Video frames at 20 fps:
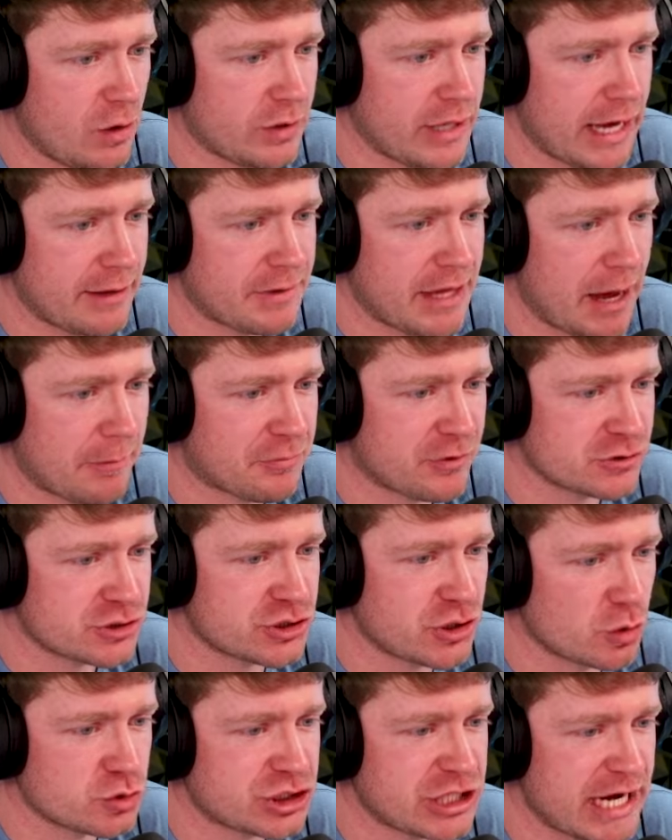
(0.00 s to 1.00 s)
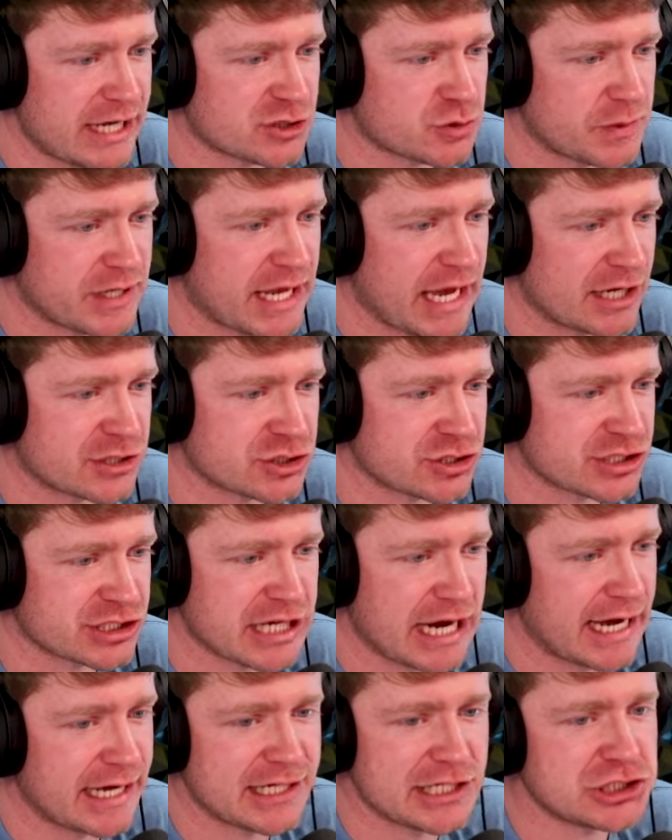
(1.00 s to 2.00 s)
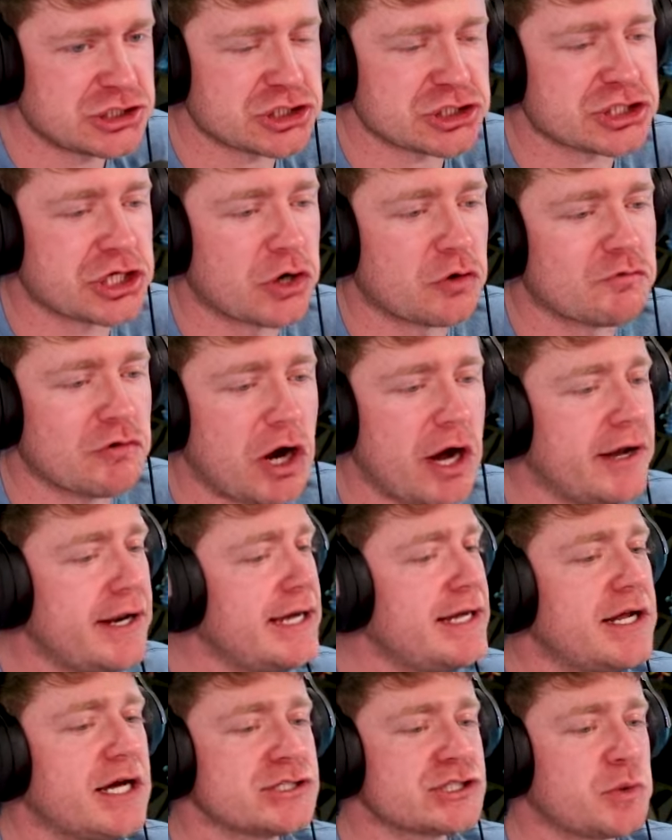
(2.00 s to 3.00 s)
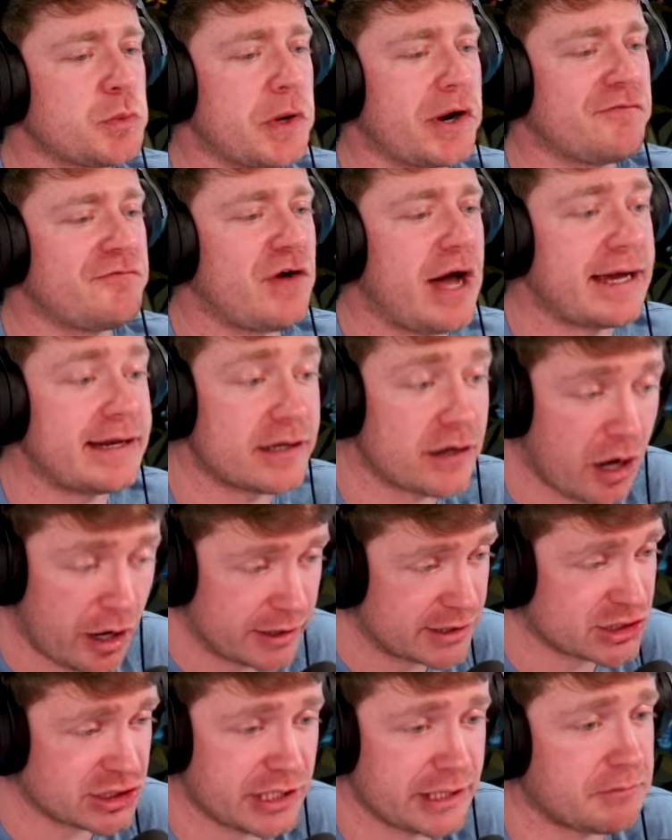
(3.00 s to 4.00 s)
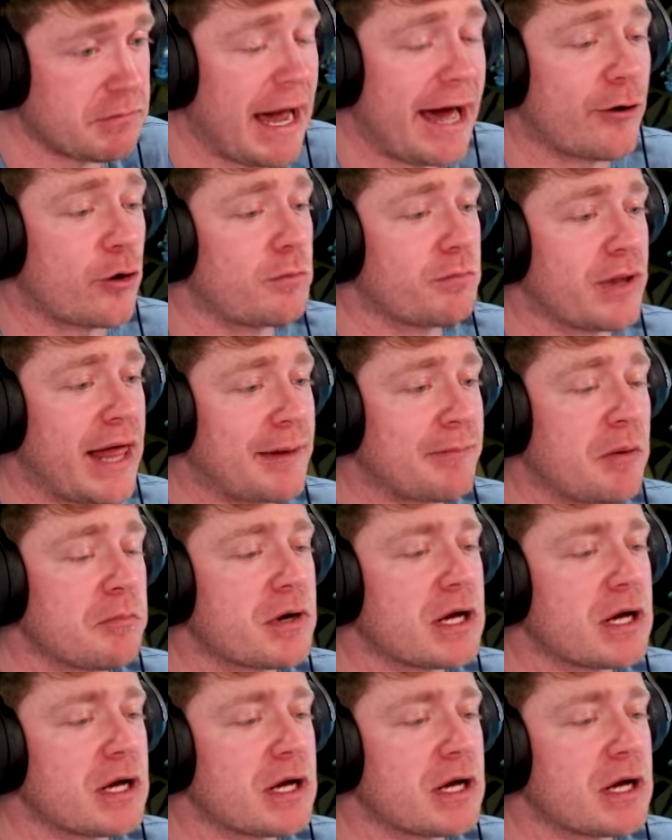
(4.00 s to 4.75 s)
Okay, yeah, there's no chance we catch this guy. He's just going to run. He doesn't want to fight. And honestly, I don't blame him.